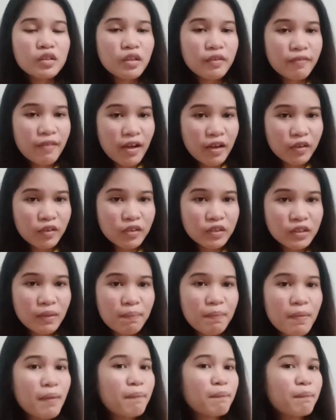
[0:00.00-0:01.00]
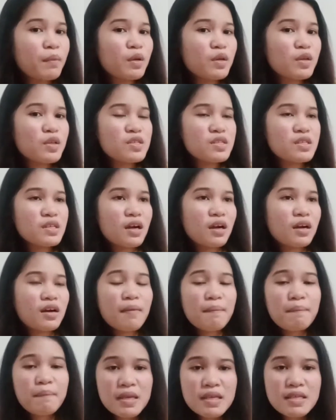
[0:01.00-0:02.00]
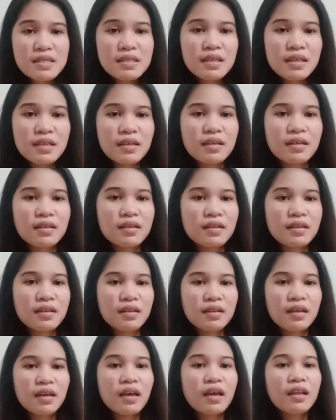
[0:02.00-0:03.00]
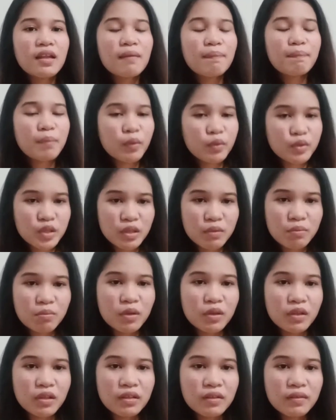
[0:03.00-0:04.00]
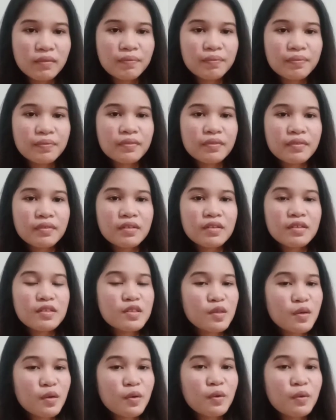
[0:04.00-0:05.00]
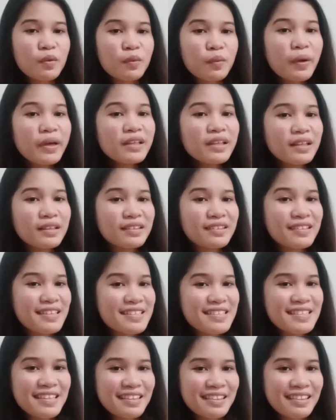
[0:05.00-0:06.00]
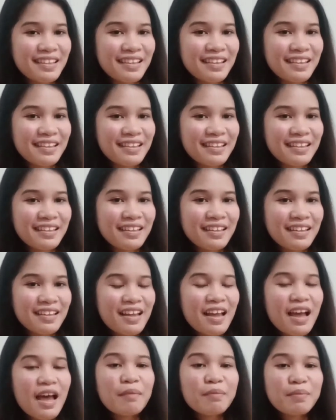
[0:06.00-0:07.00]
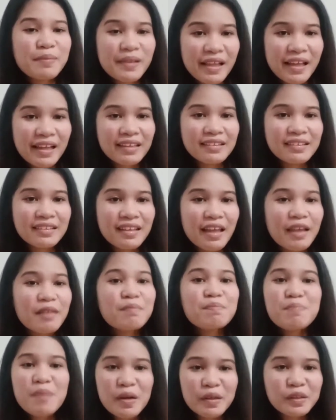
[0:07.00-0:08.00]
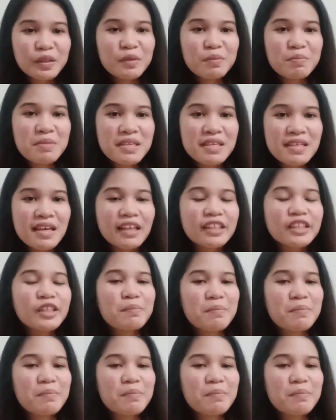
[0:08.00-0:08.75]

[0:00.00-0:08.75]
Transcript: The faculty members are amazing and approachable. So why not DCT? I'm glad and proud to be a